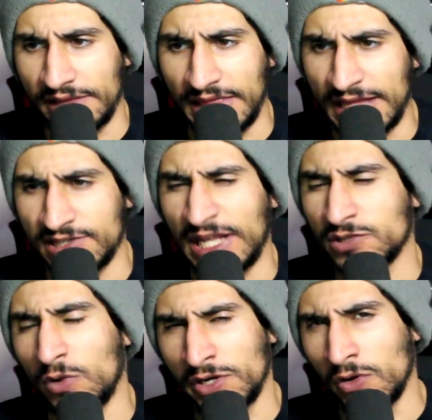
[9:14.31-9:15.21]

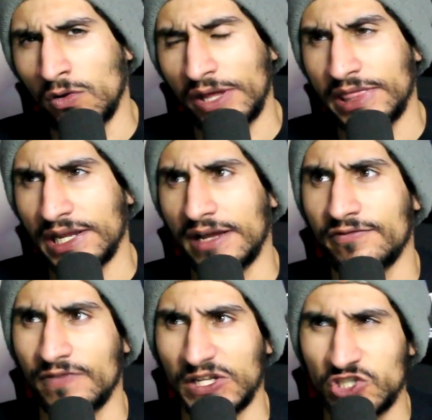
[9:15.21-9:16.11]
That's one goal I think
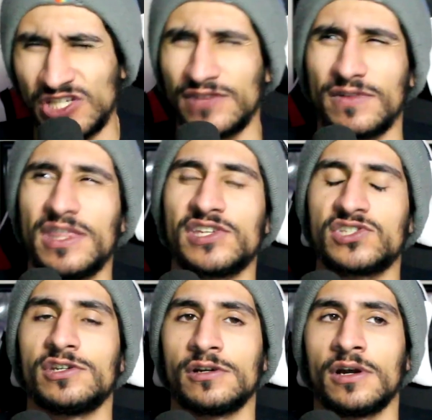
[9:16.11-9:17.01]
I've achieved
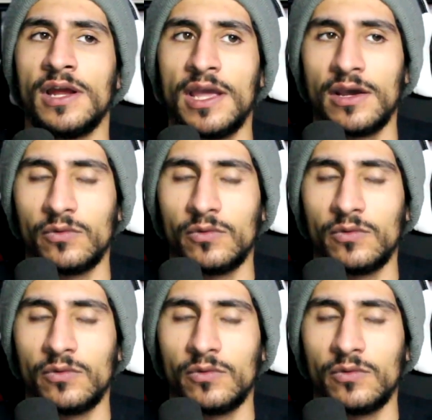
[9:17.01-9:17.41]
this year,